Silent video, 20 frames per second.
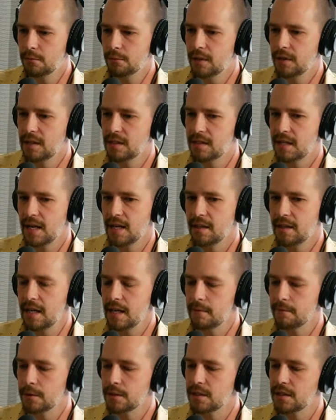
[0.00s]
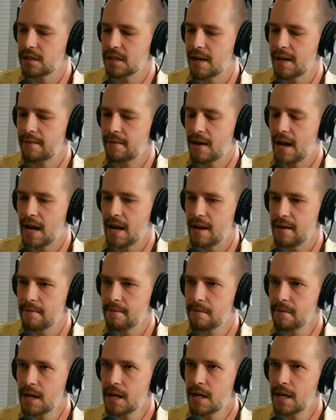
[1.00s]
really steady thing versus I,
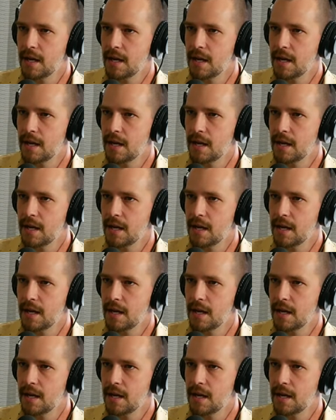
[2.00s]
I've,